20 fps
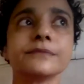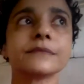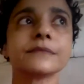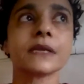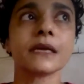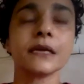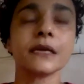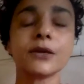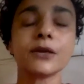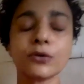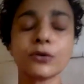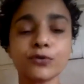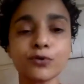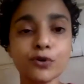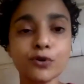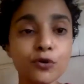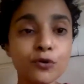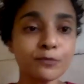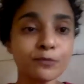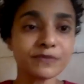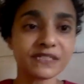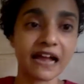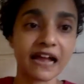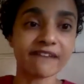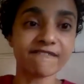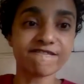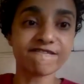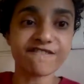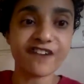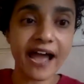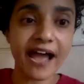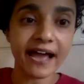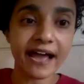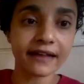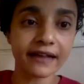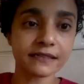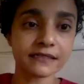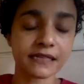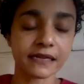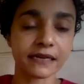rooms and
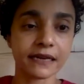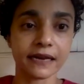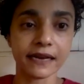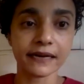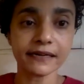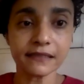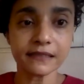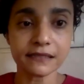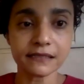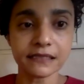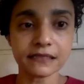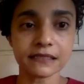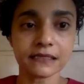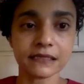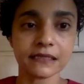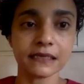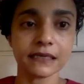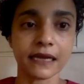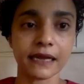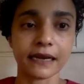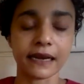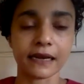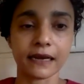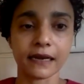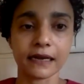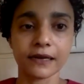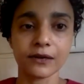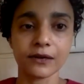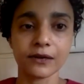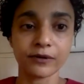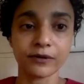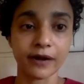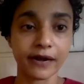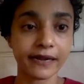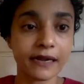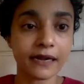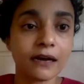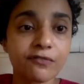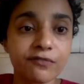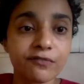fans and electricity. And
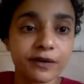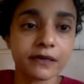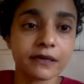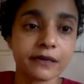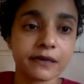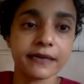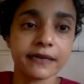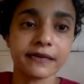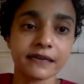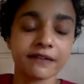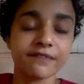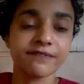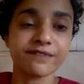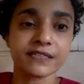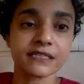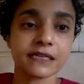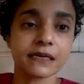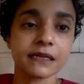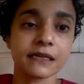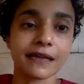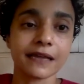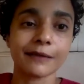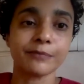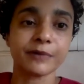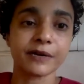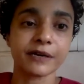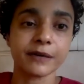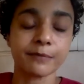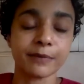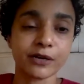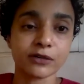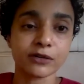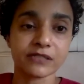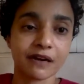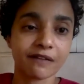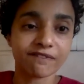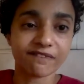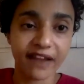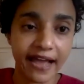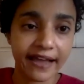right now we're creating a physical library because
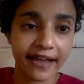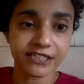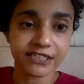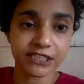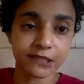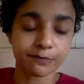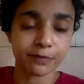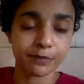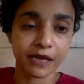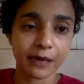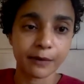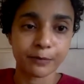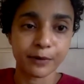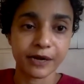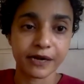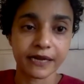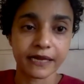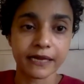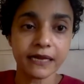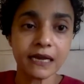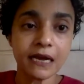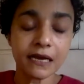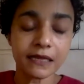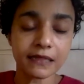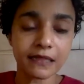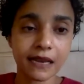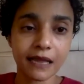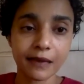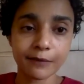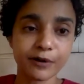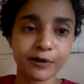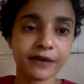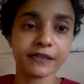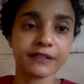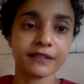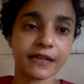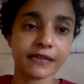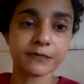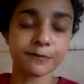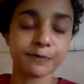our flagship library, the library
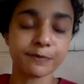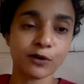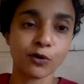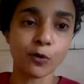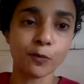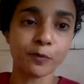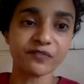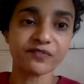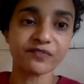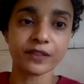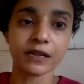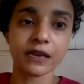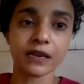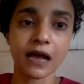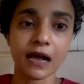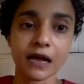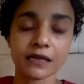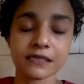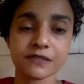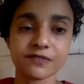that's been open for the last